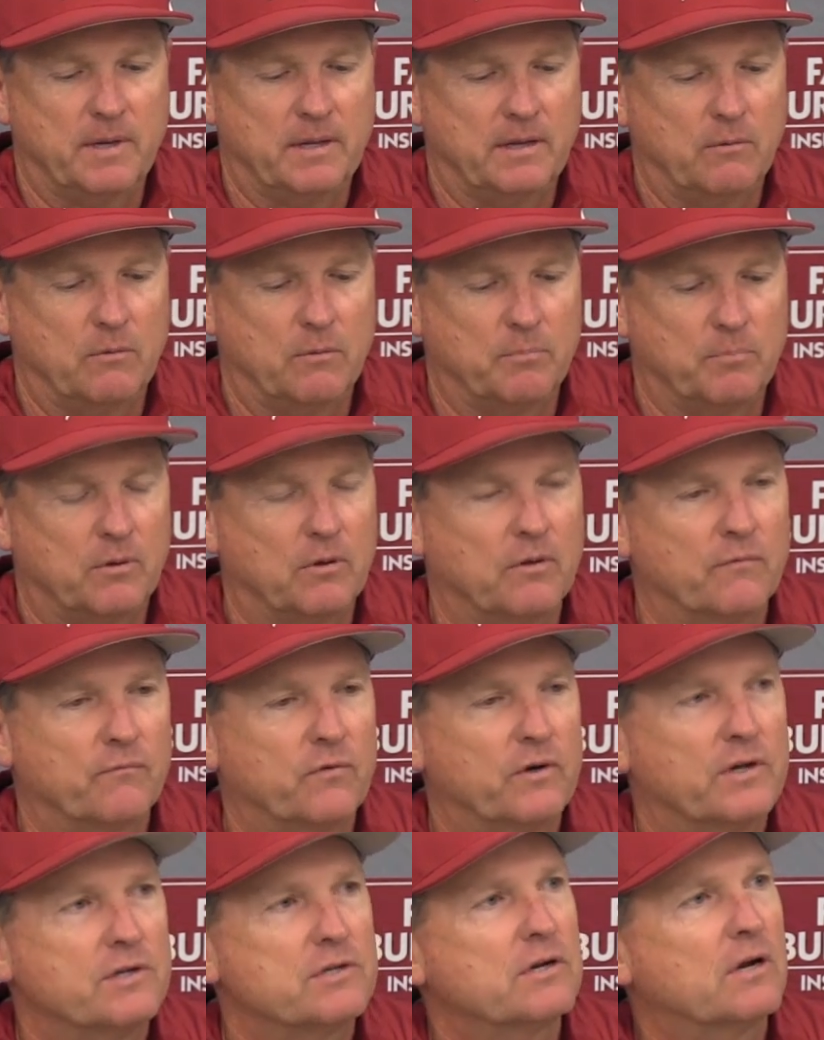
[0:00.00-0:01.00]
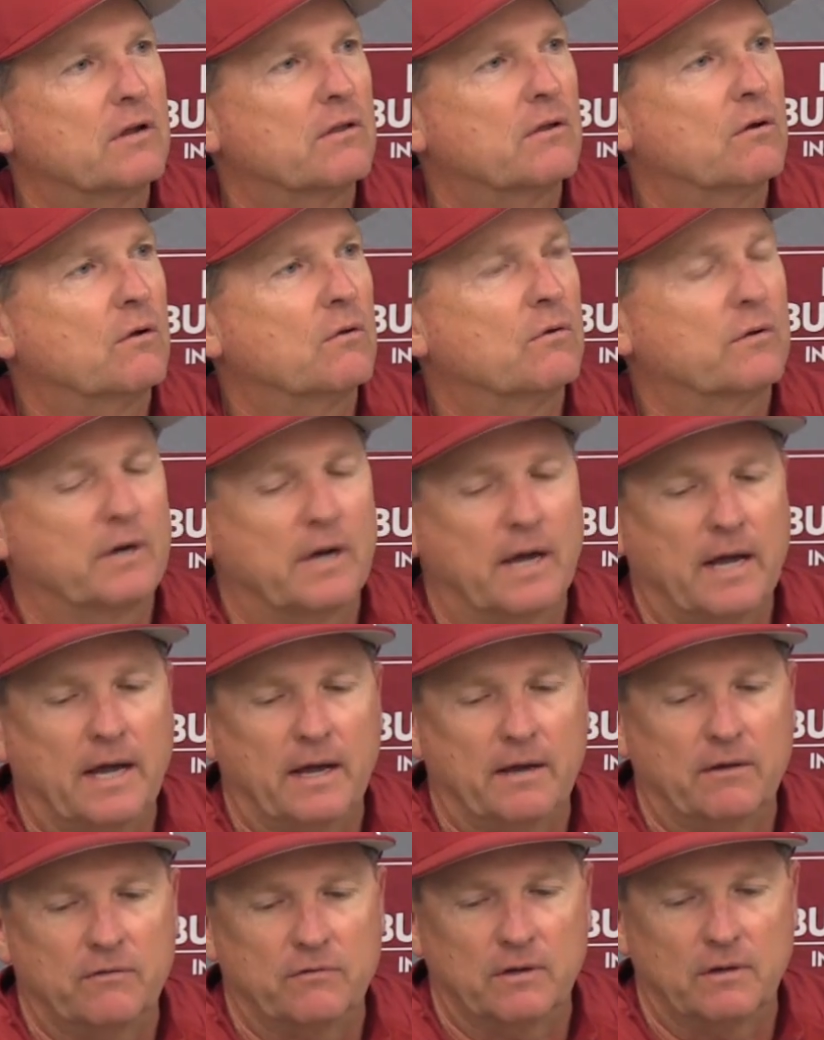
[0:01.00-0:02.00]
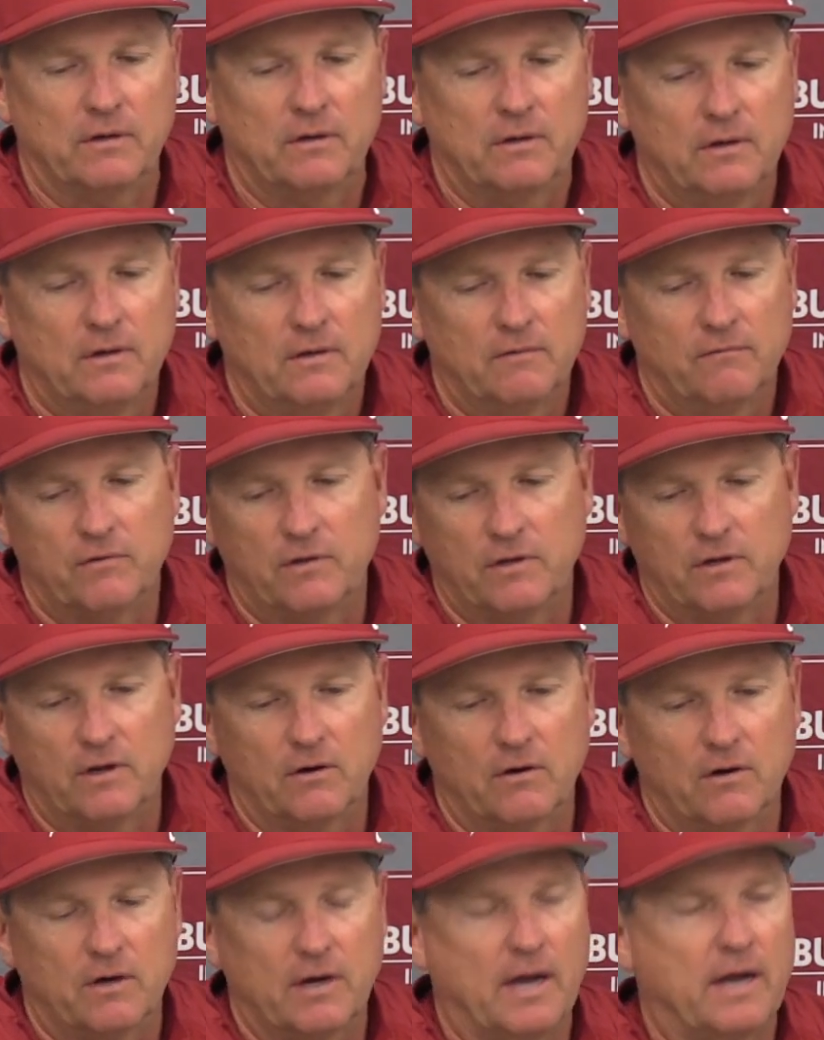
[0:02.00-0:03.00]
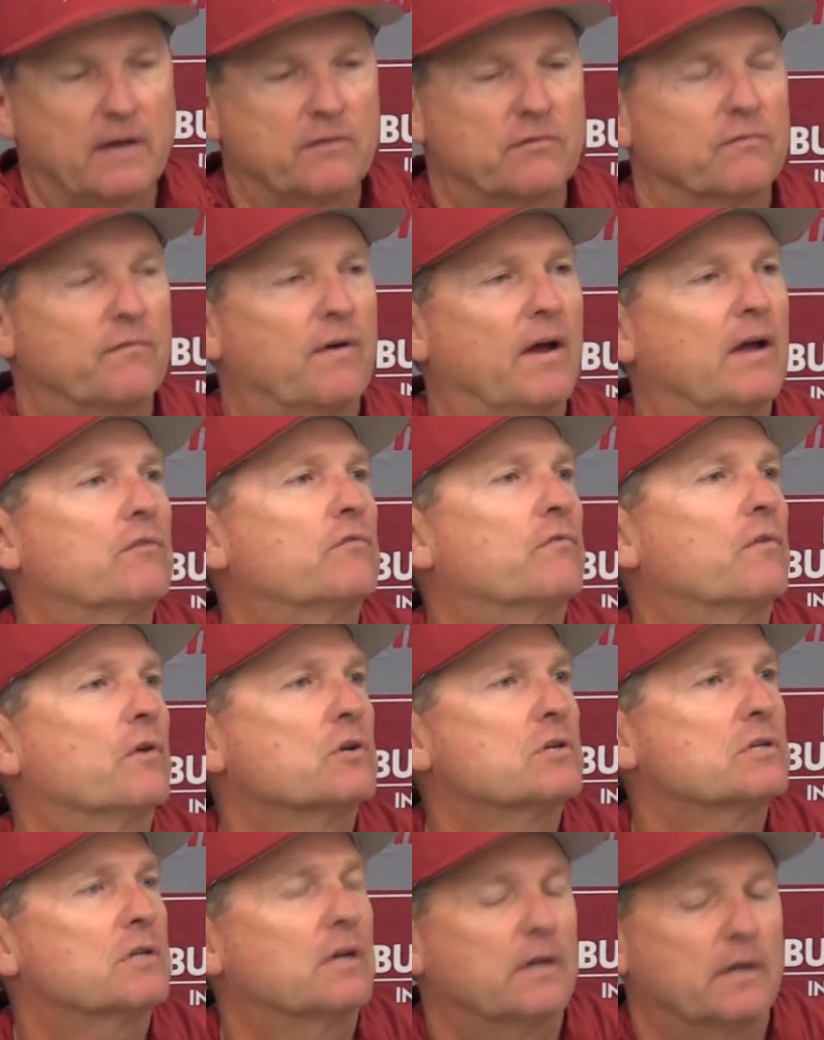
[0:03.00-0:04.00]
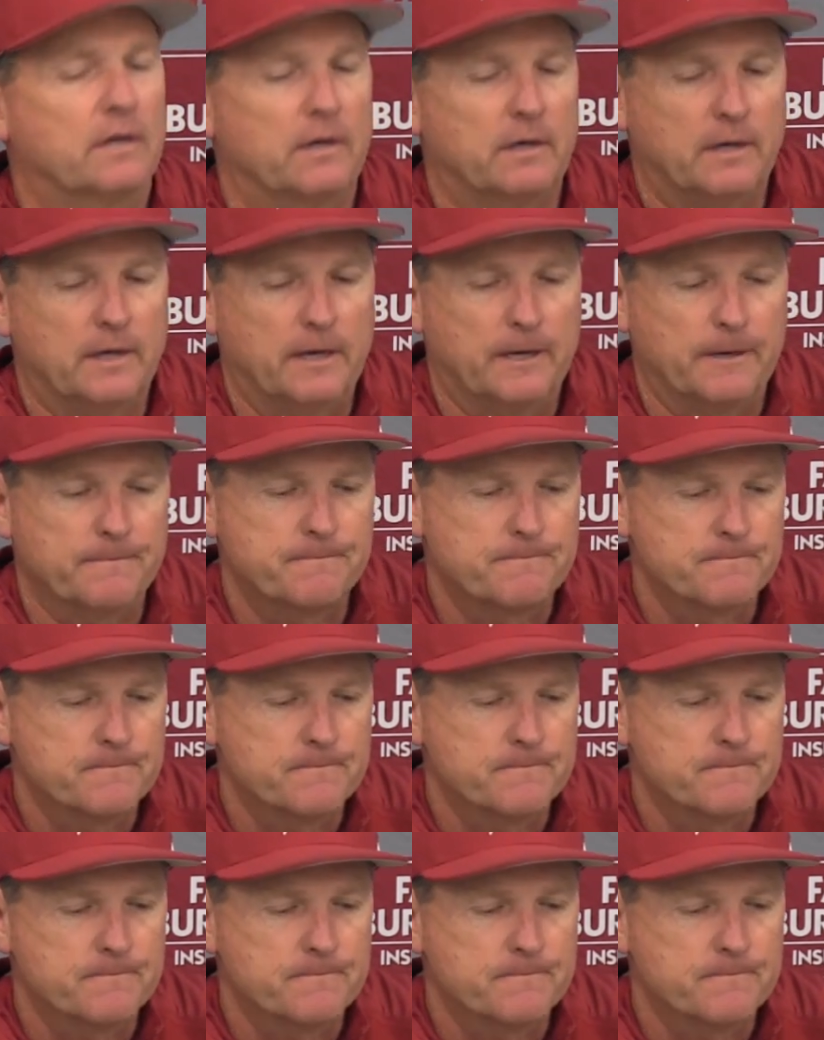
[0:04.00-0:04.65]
and they were pulling for each other, older guys, and for the younger guys, and vice versa. And uh,